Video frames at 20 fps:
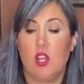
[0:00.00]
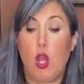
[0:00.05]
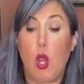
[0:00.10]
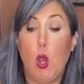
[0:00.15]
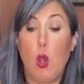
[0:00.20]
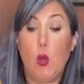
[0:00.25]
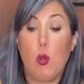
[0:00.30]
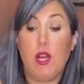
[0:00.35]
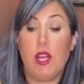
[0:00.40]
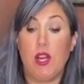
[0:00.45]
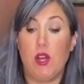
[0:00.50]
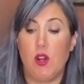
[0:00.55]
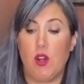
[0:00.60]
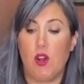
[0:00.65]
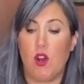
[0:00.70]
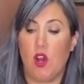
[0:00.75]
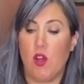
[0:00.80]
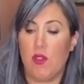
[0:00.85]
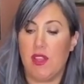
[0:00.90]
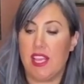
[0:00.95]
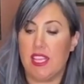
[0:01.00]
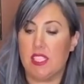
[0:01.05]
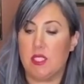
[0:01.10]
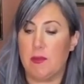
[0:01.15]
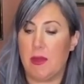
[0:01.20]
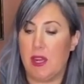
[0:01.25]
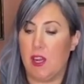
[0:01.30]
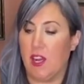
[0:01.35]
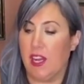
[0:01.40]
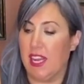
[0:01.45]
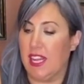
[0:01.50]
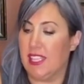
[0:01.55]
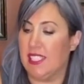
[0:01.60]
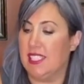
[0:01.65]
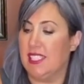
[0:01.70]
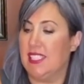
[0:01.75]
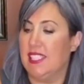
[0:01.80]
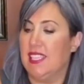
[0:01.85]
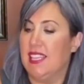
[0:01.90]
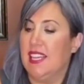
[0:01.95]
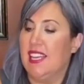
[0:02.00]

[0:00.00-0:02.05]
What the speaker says: coated on all the asparagus.